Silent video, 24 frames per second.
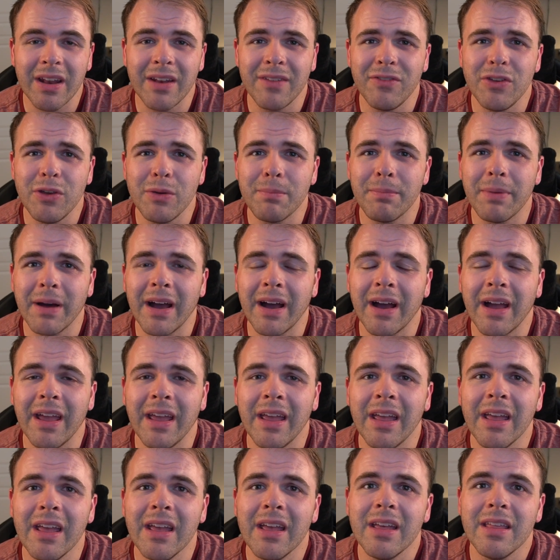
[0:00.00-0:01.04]
And if you
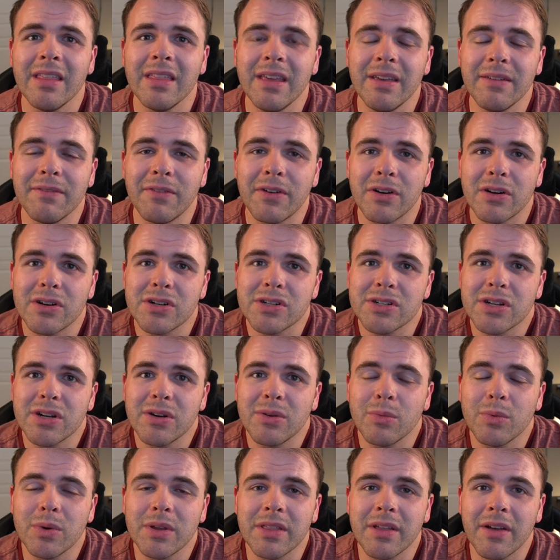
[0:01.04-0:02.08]
buy the
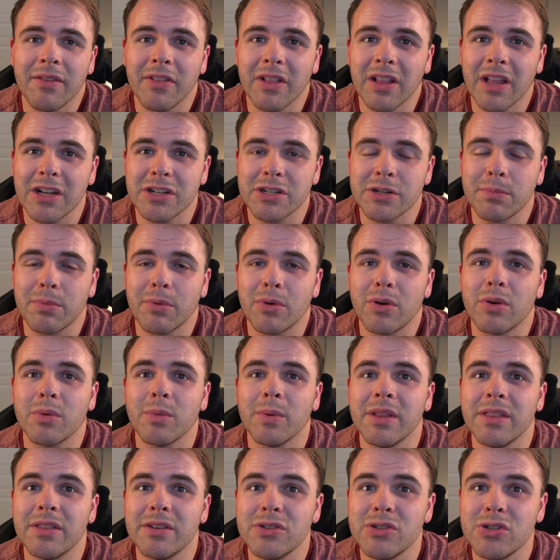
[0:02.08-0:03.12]
version of the logic board
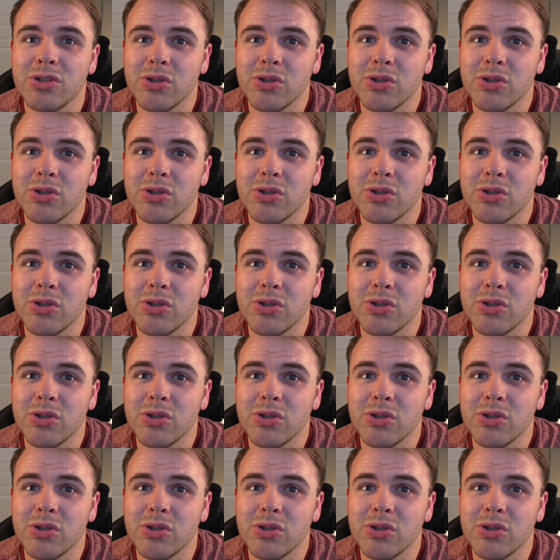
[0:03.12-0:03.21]
with